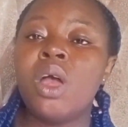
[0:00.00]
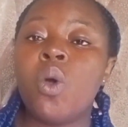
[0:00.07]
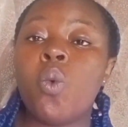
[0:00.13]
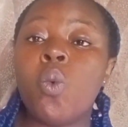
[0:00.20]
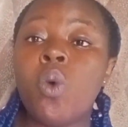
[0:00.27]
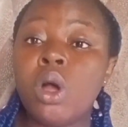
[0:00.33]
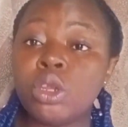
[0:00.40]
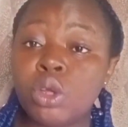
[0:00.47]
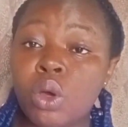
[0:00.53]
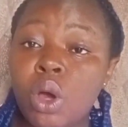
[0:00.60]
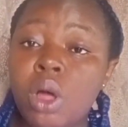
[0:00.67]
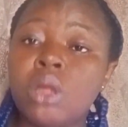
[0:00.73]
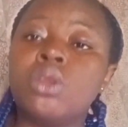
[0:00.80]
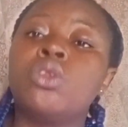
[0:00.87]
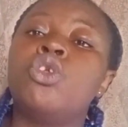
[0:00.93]
One
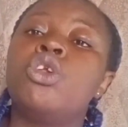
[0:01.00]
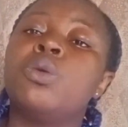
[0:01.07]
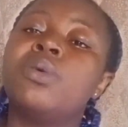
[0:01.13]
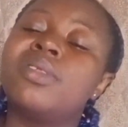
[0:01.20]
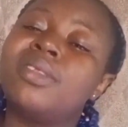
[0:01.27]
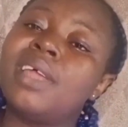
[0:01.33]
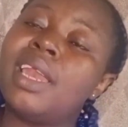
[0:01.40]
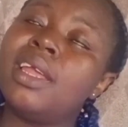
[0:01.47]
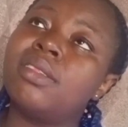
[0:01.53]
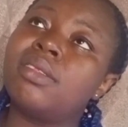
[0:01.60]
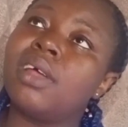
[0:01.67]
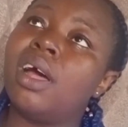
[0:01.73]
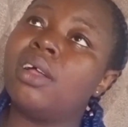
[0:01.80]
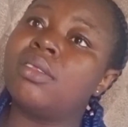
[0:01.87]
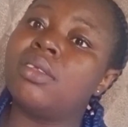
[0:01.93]
corn you will sell
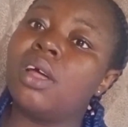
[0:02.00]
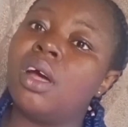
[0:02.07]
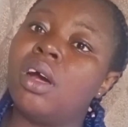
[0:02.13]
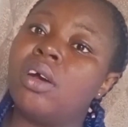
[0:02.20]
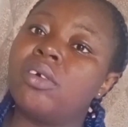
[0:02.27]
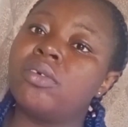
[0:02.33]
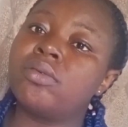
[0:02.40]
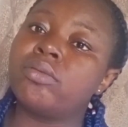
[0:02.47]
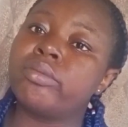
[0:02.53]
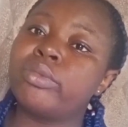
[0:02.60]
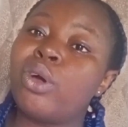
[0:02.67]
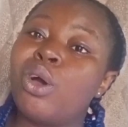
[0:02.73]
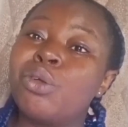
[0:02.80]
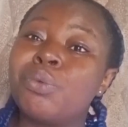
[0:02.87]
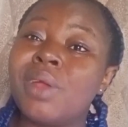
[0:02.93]
at
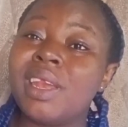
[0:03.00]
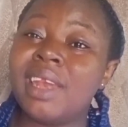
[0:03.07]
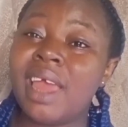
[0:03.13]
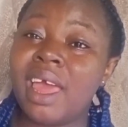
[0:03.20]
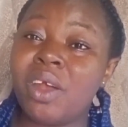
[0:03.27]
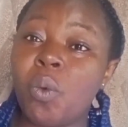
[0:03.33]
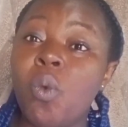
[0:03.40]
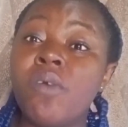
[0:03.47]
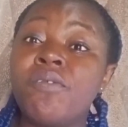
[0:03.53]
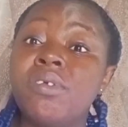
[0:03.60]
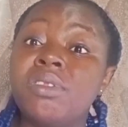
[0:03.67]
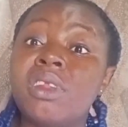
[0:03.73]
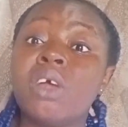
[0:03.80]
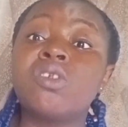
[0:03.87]
100 naira, 150.